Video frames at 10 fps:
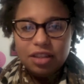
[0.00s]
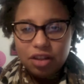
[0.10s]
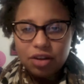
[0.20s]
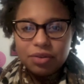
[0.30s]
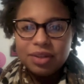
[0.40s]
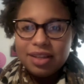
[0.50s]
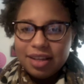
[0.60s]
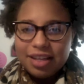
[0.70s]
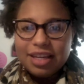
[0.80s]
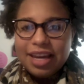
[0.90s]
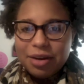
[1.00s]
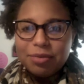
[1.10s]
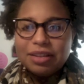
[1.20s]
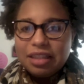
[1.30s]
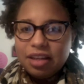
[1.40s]
You can't
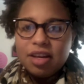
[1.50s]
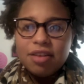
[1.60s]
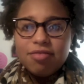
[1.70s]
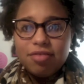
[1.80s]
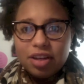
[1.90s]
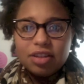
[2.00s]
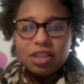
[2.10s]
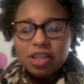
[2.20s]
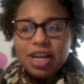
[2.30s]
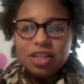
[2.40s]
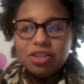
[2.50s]
really feel the change.